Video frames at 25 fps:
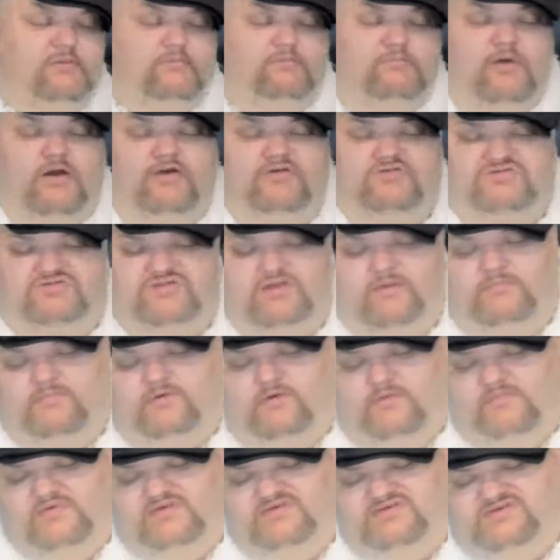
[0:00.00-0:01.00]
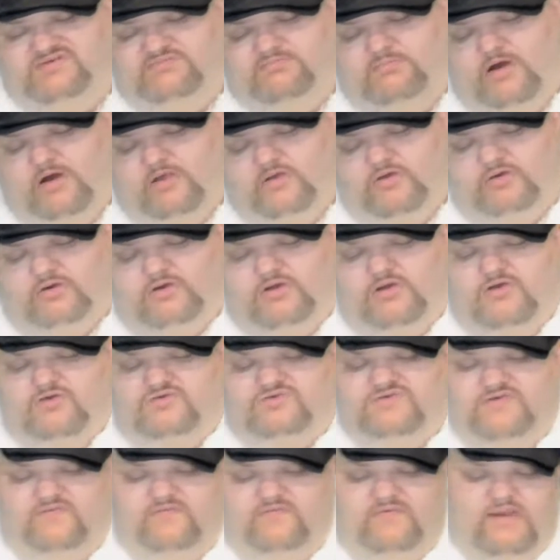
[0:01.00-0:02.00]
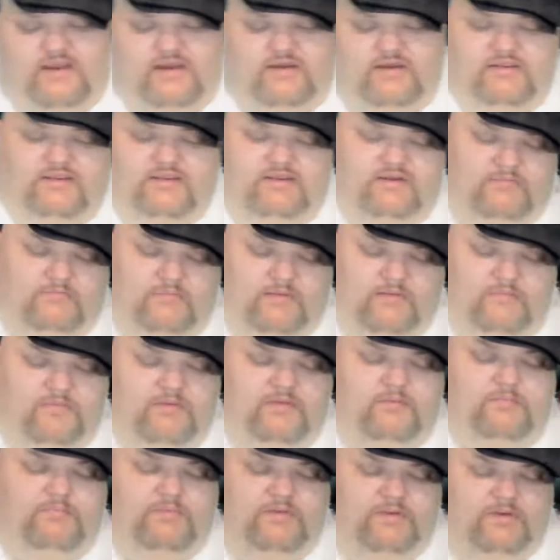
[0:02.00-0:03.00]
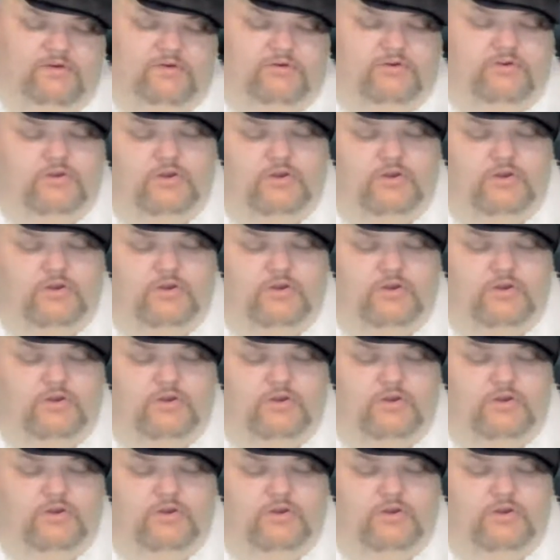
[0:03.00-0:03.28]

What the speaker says: Most of them are going to be smaller goals. Every now and again, there may be a bigger